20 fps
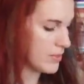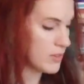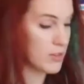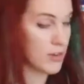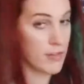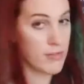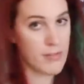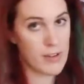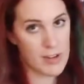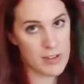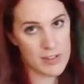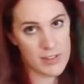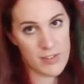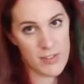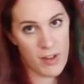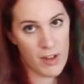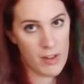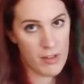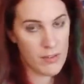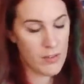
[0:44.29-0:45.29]
so first of
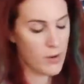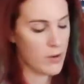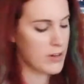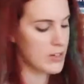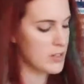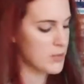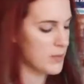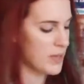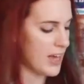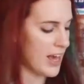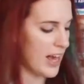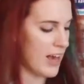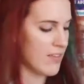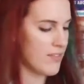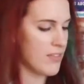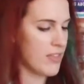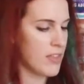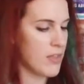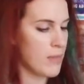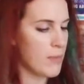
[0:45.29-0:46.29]
all, of course, we
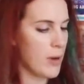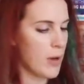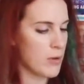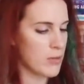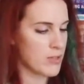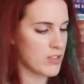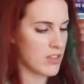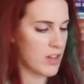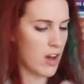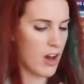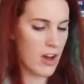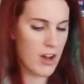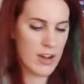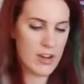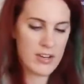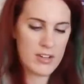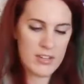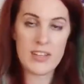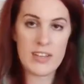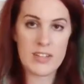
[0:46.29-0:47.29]
have the
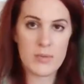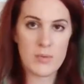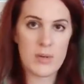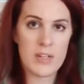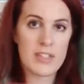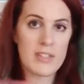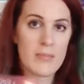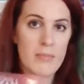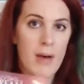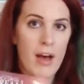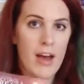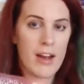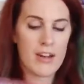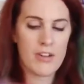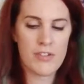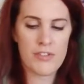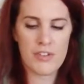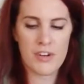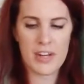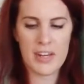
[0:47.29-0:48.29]
postcard. It says Once Upon
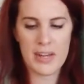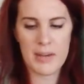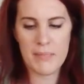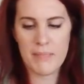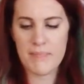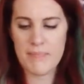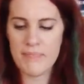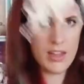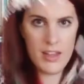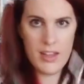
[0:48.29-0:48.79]
a Dream.